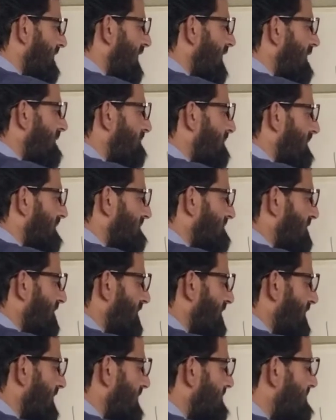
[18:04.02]
8 plus 3
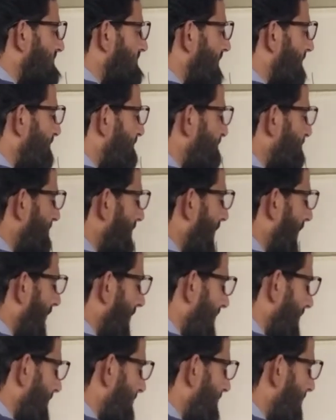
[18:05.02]
is
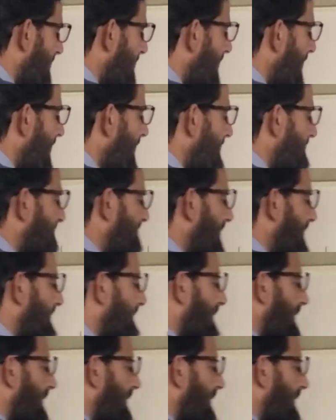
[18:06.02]
11. Then